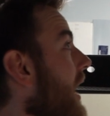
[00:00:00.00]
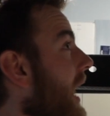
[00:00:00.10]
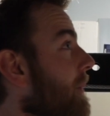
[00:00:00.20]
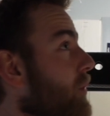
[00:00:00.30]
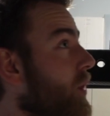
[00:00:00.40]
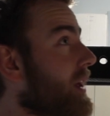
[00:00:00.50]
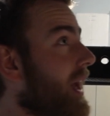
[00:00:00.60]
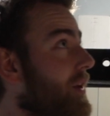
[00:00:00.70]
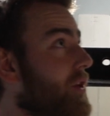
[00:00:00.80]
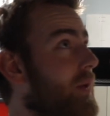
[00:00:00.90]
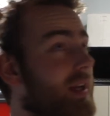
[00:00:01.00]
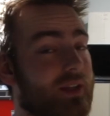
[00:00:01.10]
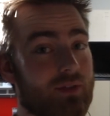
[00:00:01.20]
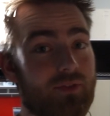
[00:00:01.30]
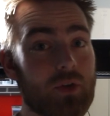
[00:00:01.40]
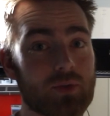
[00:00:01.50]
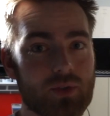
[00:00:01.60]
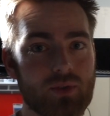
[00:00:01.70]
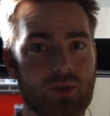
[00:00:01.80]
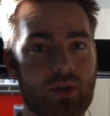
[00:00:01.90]
I'm looking at doing a
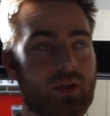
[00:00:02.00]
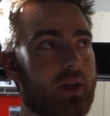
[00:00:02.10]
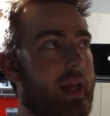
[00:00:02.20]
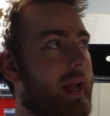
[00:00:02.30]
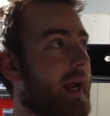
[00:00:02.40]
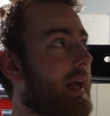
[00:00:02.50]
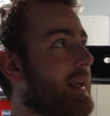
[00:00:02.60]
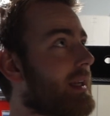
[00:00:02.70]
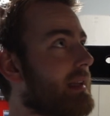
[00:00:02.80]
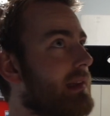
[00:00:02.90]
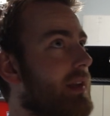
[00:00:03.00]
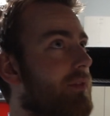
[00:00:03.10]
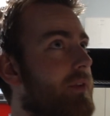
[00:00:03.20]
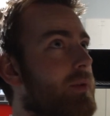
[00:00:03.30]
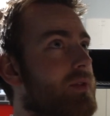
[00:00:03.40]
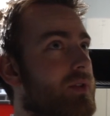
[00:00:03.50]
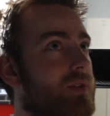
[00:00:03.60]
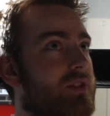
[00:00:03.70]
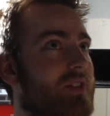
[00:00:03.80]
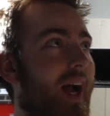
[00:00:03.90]
diffuser and the
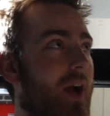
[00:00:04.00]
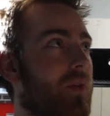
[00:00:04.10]
diffuser style